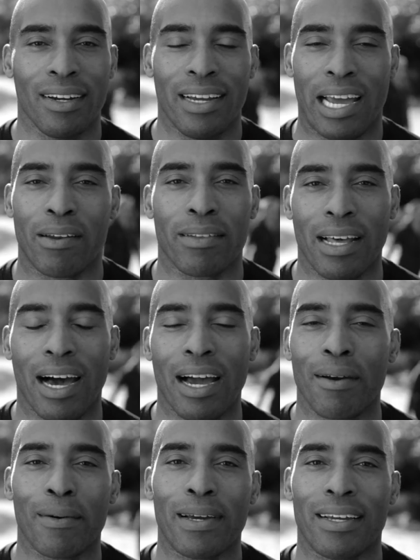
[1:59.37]
out on the
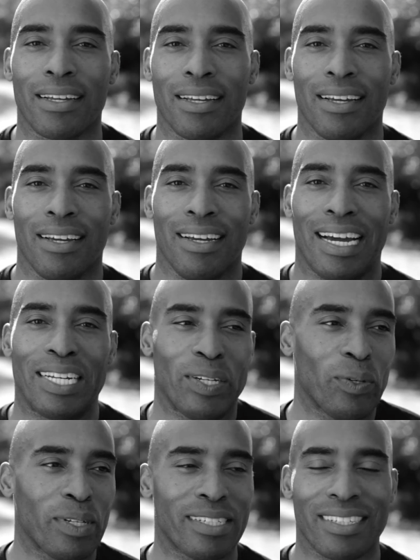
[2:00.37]
highway. I
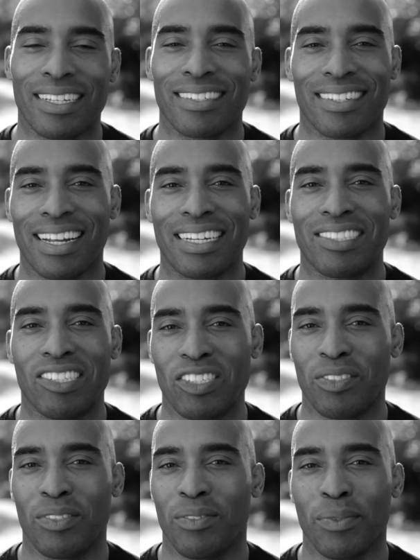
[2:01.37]
notice things that I just
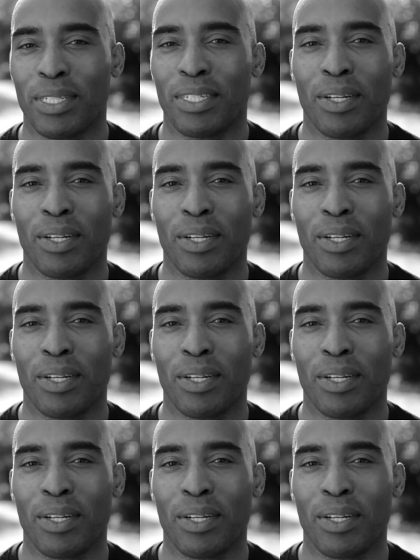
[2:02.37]
wouldn't